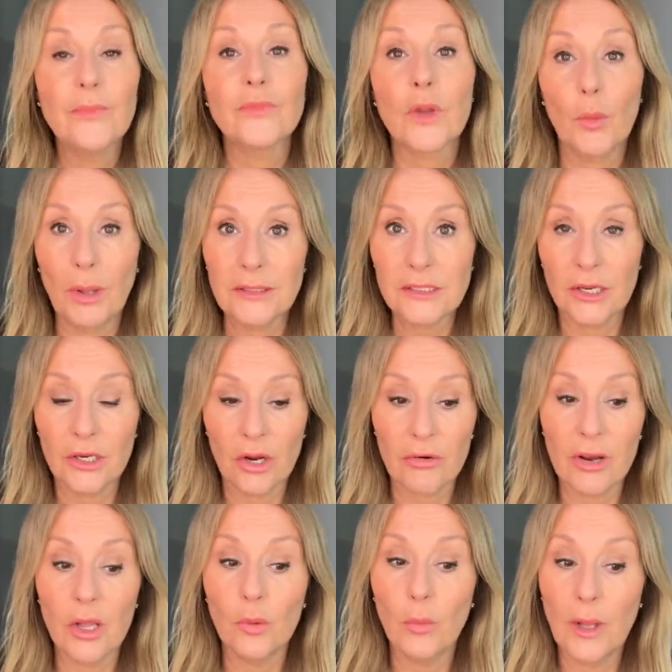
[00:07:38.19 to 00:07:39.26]
Well done,
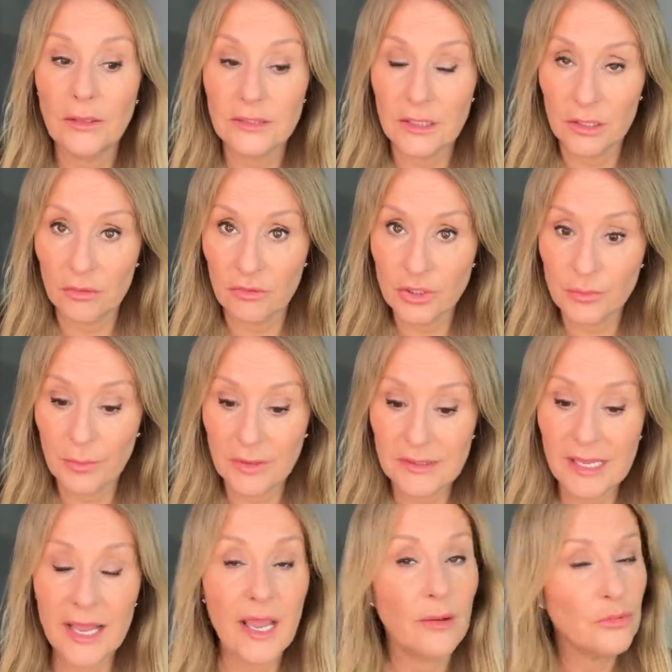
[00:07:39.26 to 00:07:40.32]
L'Oreal. Well done, La
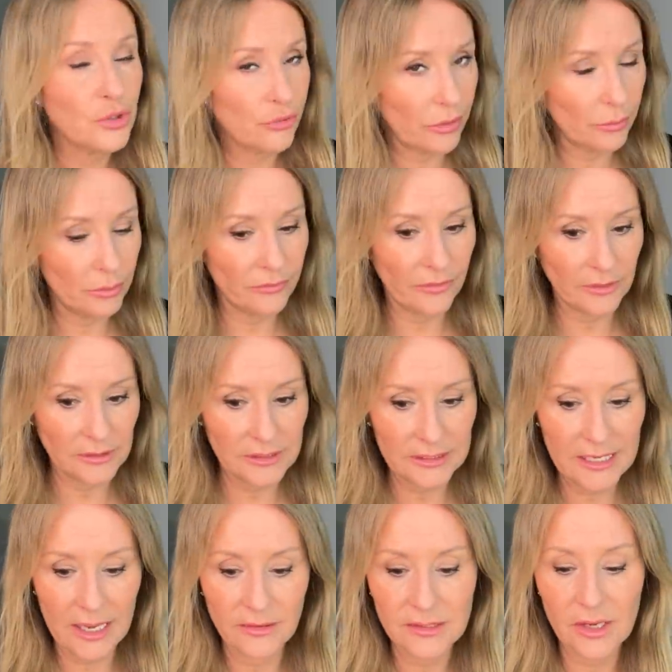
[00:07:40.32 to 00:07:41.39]
Roche-Posay. I'm sure it will filter
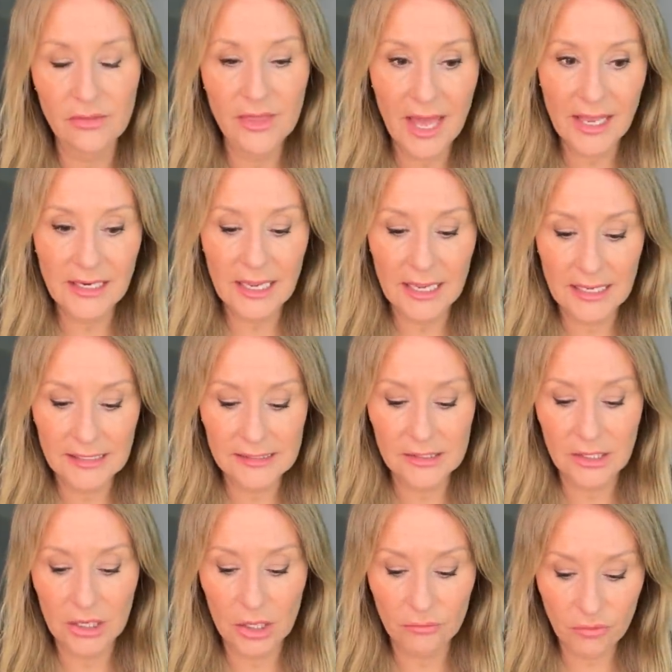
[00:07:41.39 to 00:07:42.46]
down. So that is
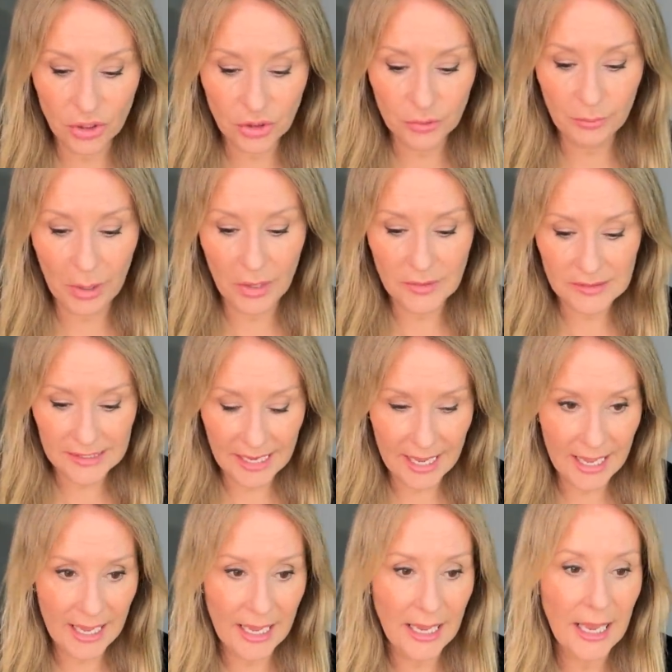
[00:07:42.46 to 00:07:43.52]
the La
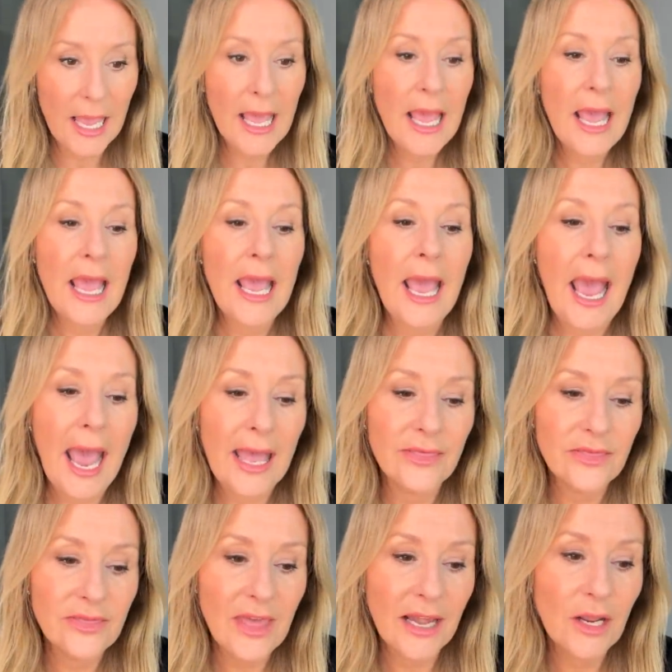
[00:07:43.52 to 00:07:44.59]
Roche-Posay
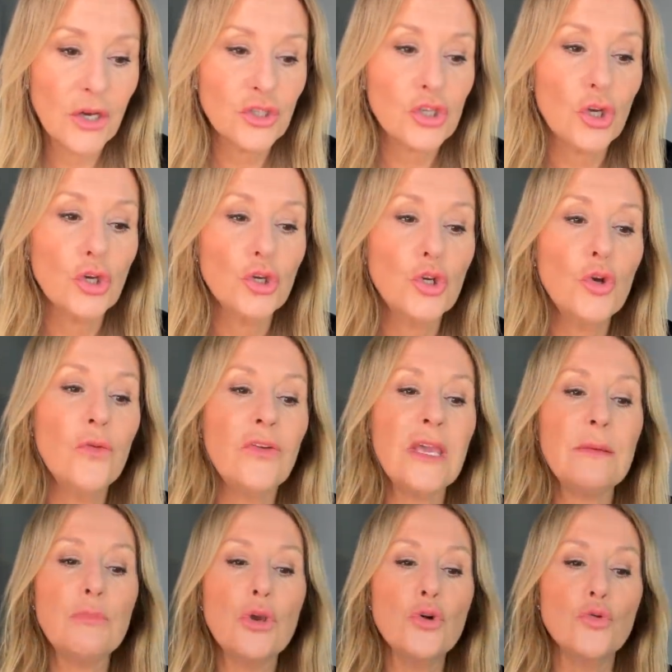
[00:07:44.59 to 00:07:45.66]
Anthelios UV
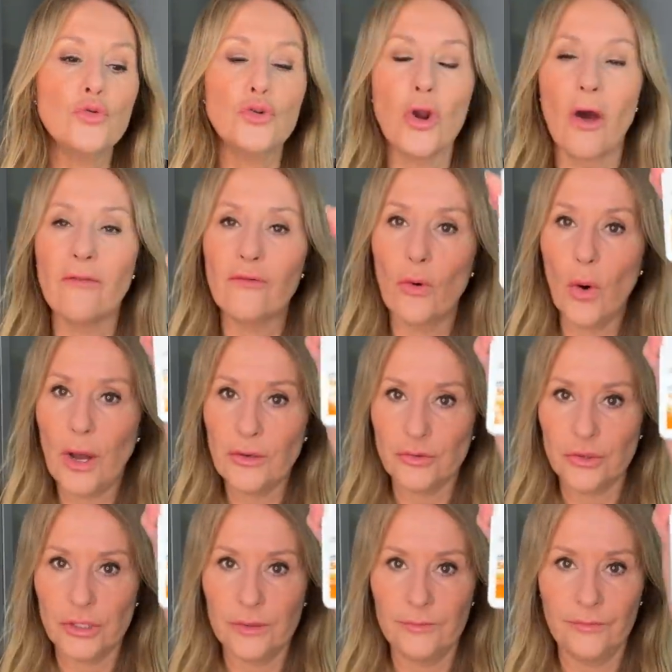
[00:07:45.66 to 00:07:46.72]
Immune
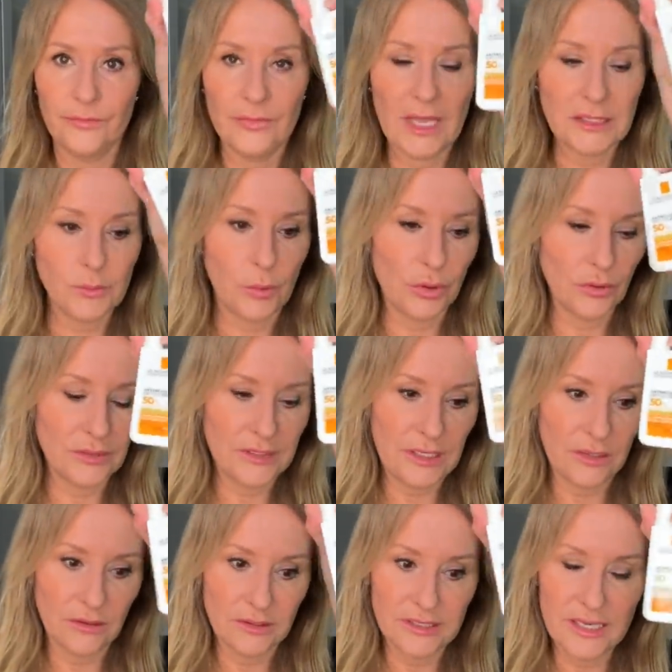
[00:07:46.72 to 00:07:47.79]
400. That's what you'll see.
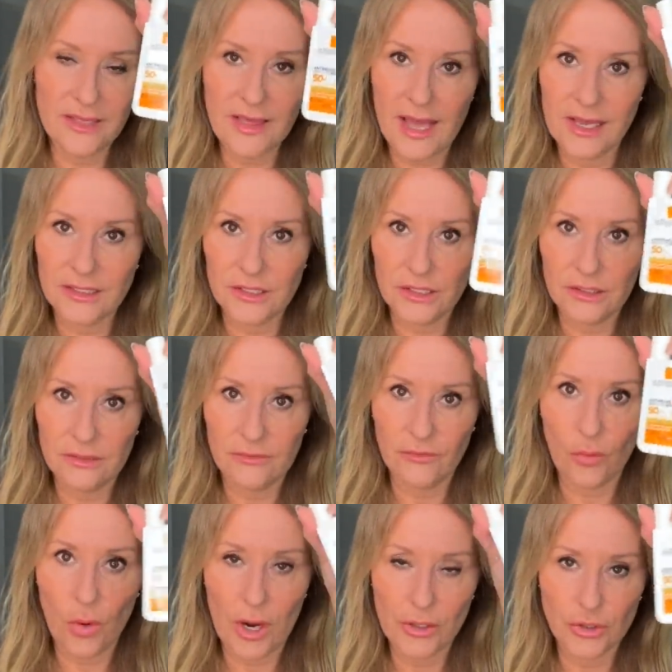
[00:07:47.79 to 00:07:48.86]
You'll see that
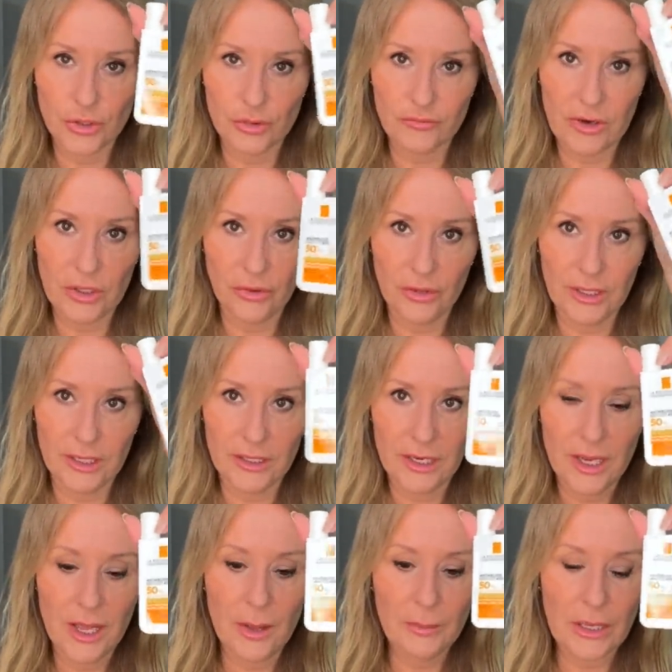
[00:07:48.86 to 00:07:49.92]
400 written on it
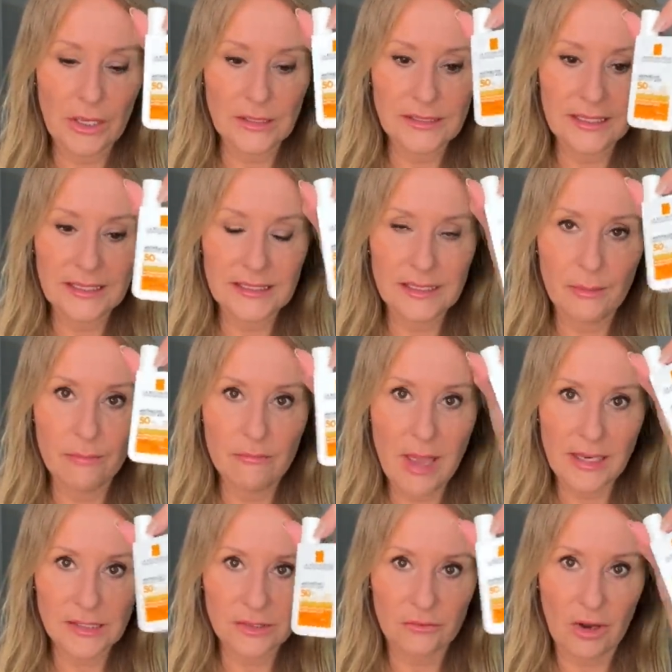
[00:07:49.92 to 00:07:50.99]
because it is the
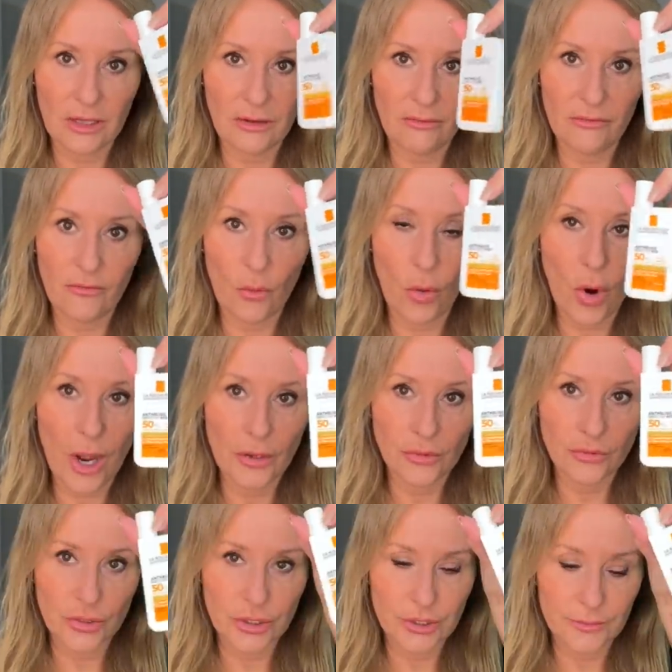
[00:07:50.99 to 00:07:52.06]
Mexeril
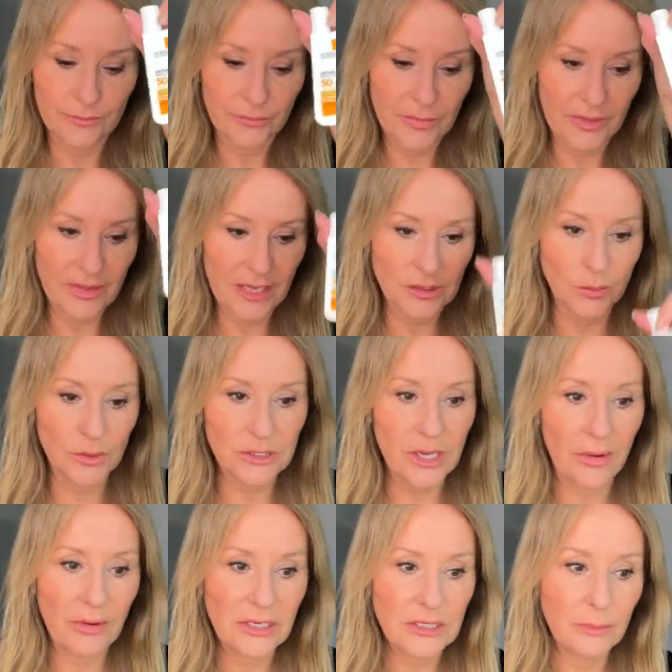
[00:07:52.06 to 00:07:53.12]
400. And that's what's
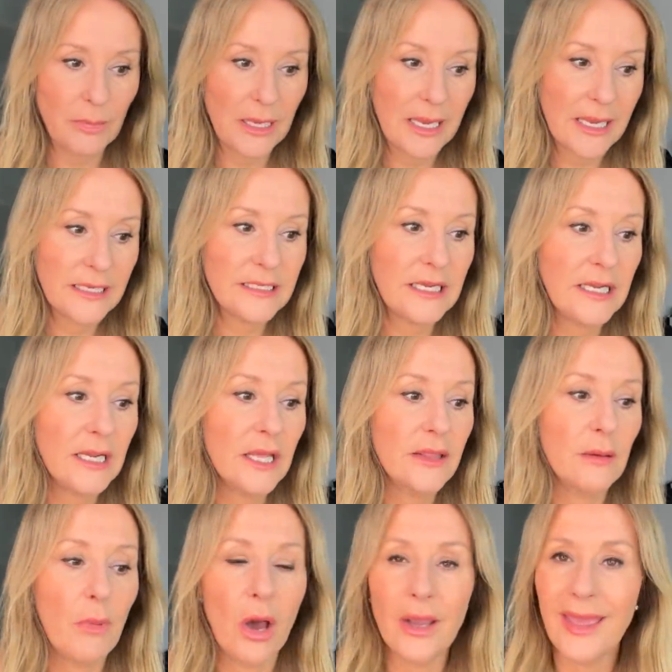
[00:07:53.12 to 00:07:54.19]
going to be hitting the
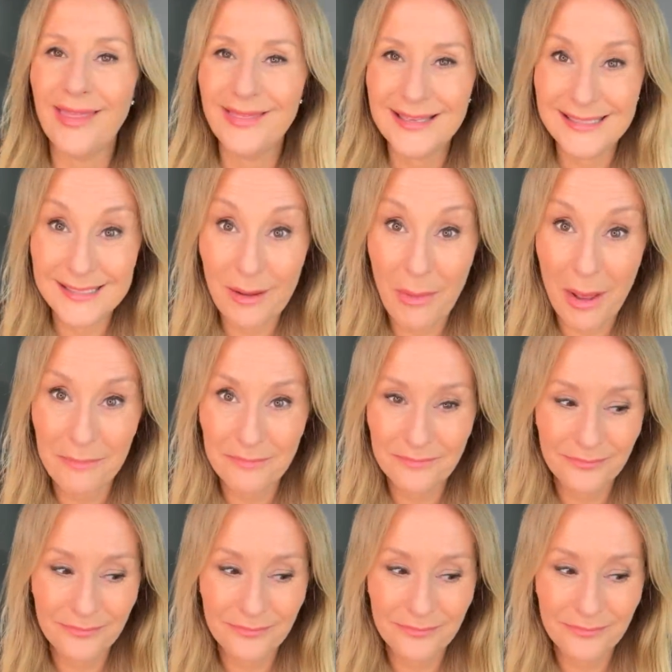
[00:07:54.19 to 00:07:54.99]
market this summer.